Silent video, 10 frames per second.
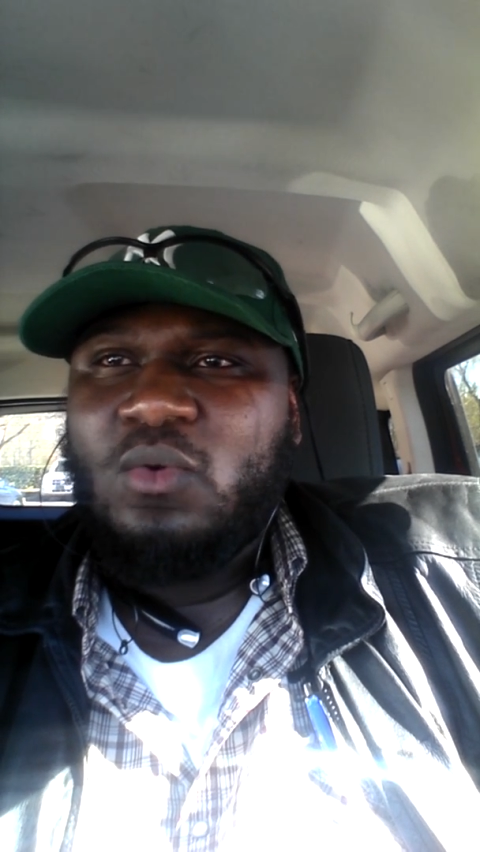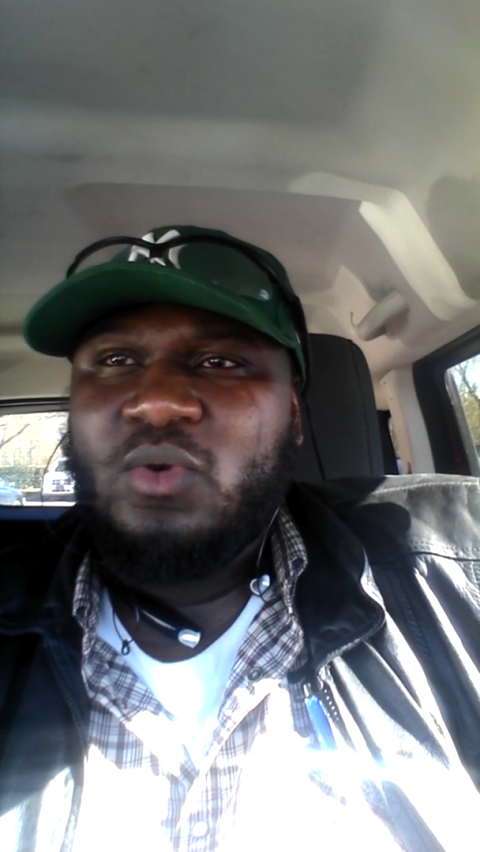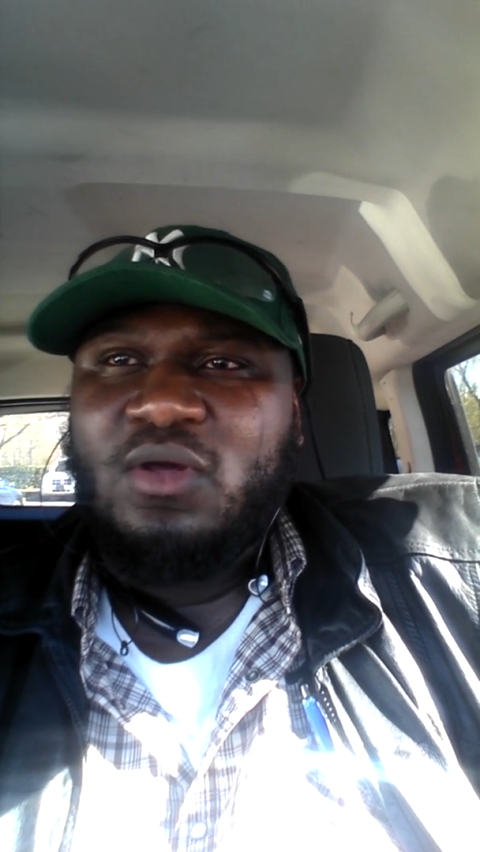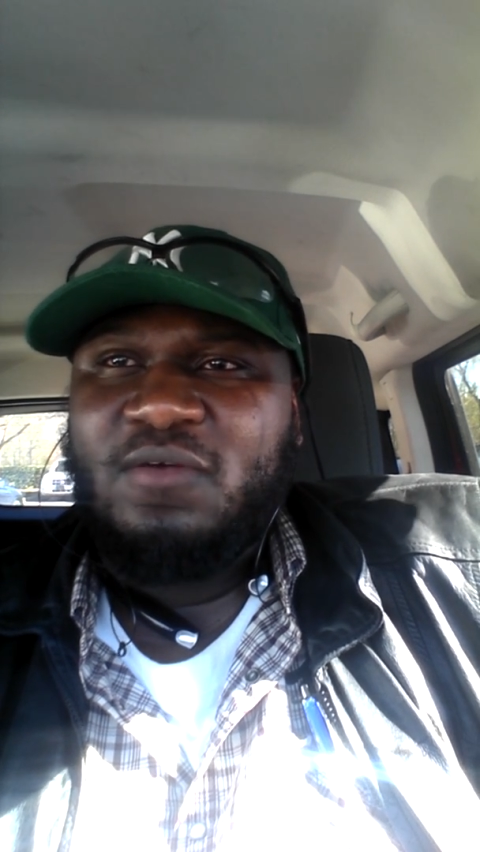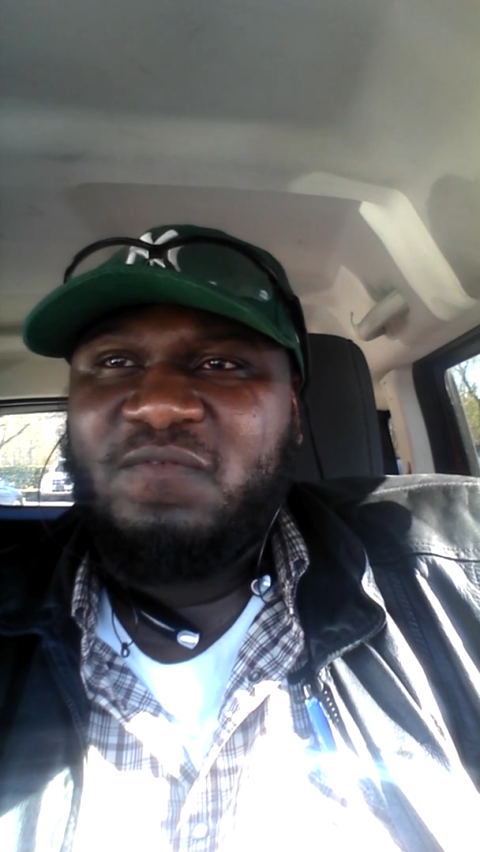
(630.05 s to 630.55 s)
We're
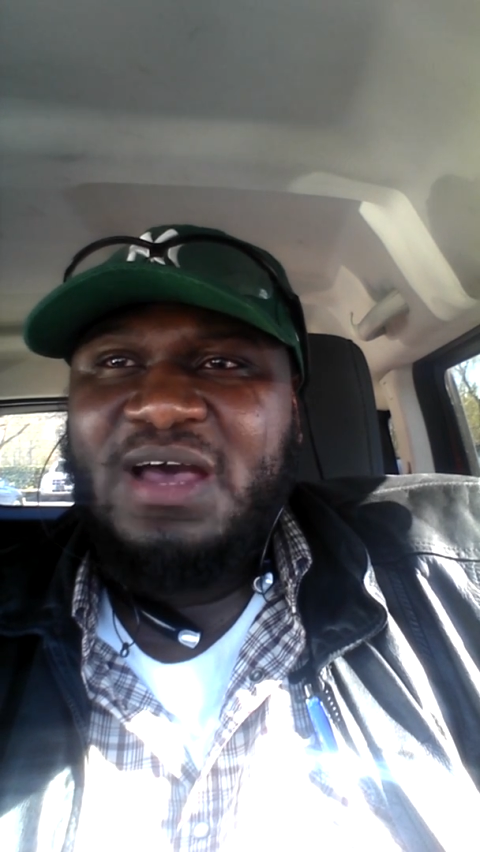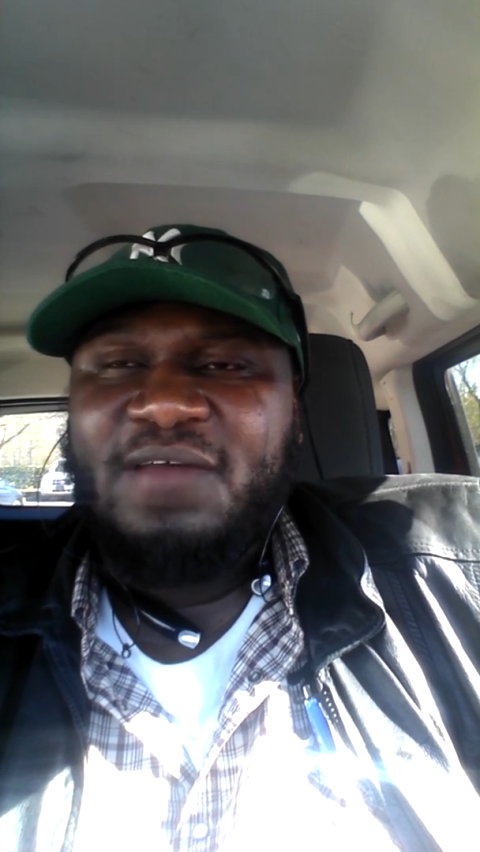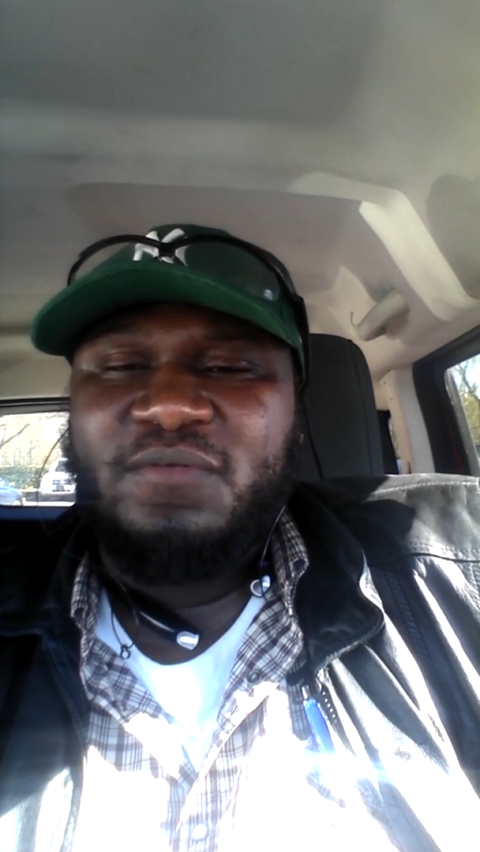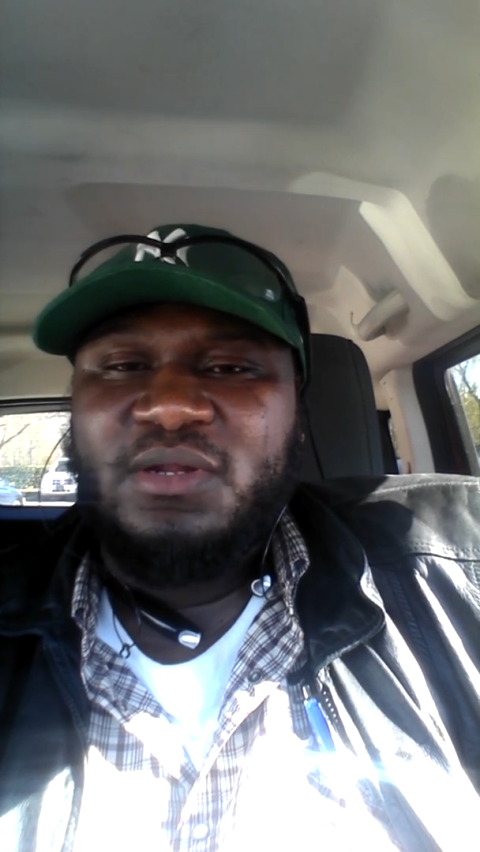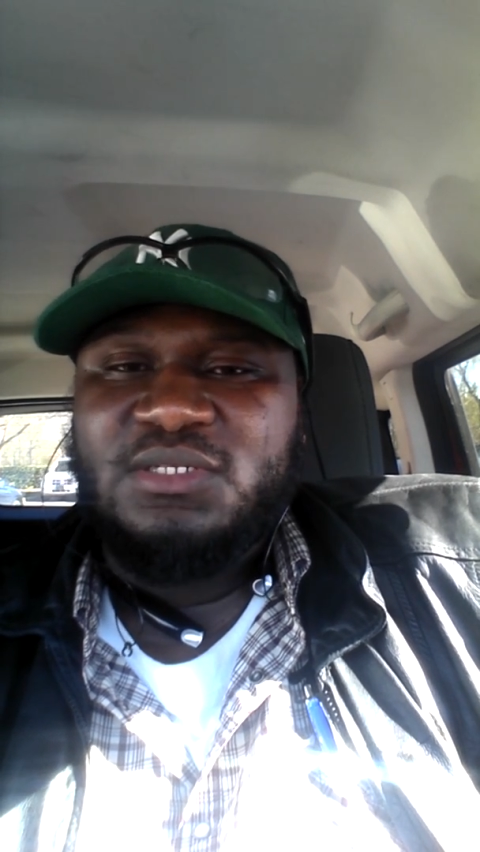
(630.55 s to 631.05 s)
gonna
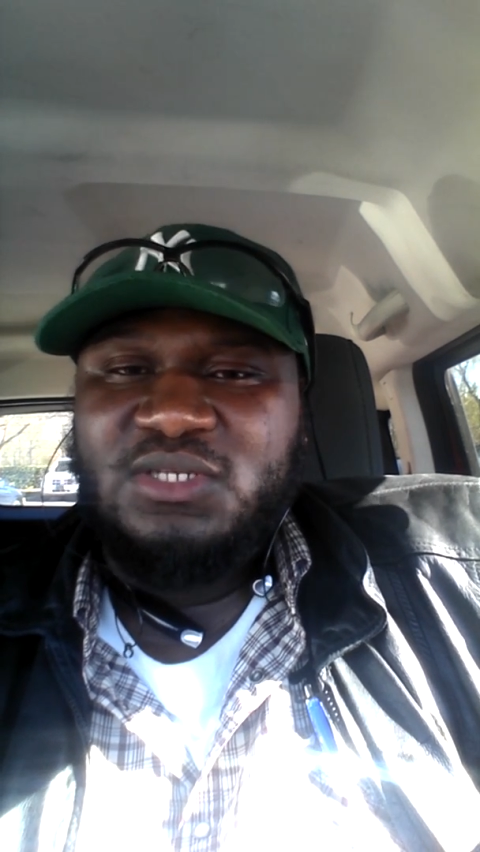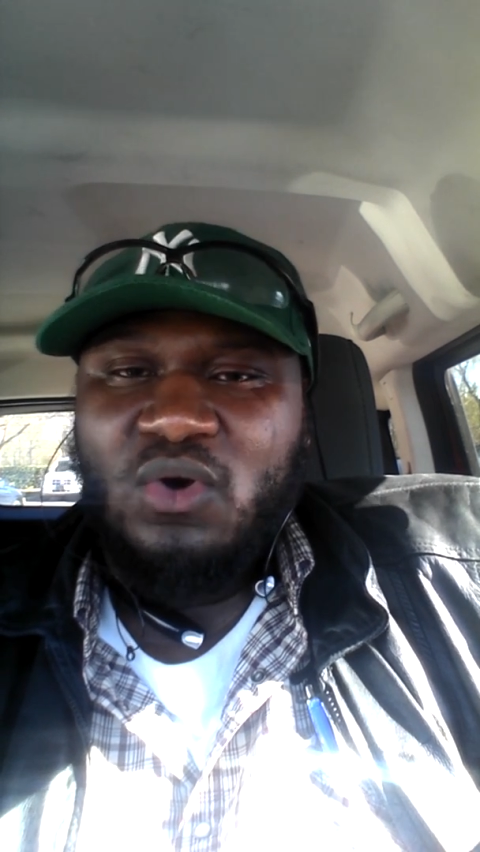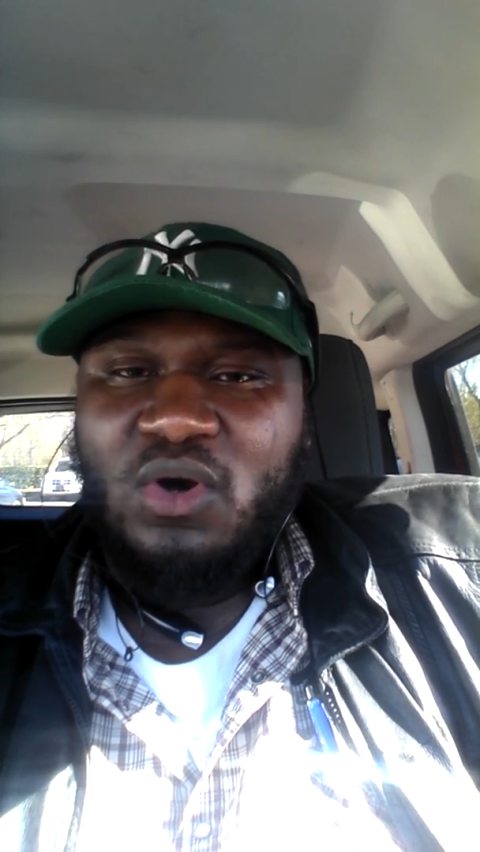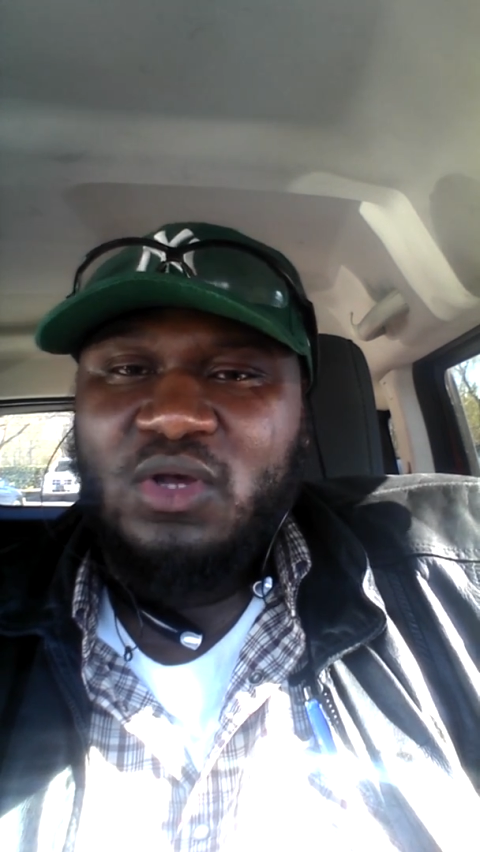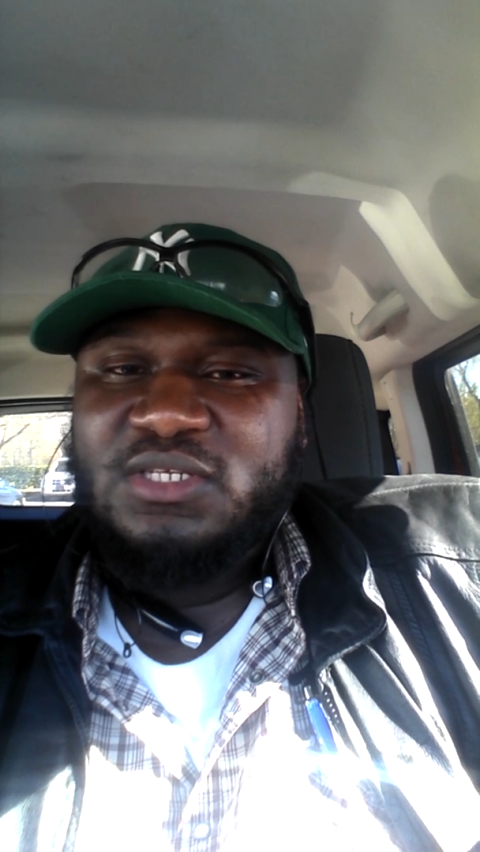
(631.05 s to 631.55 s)
fight for this
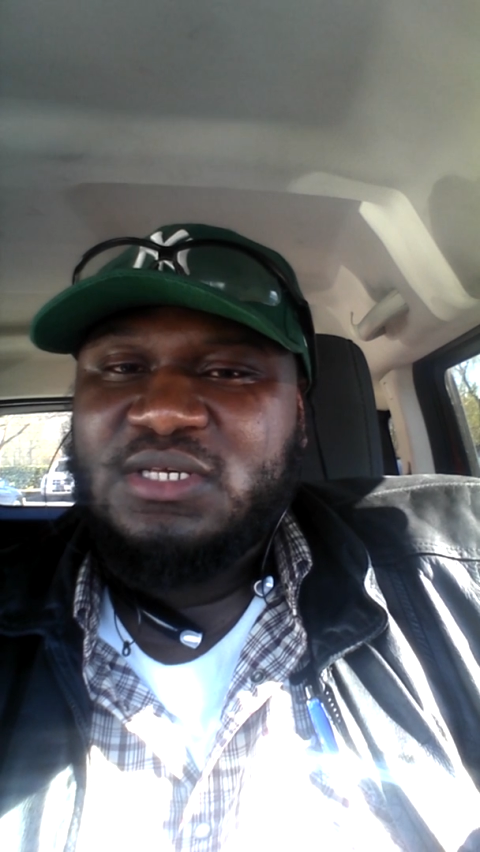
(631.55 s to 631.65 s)
cause